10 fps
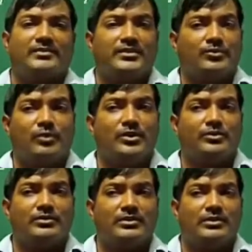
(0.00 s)
As I told
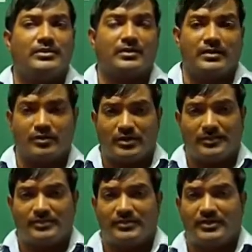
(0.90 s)
you in the
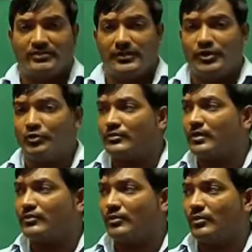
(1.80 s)
previous videos
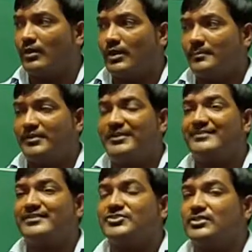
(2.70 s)
also,
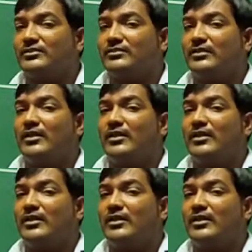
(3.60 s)
previous sessions,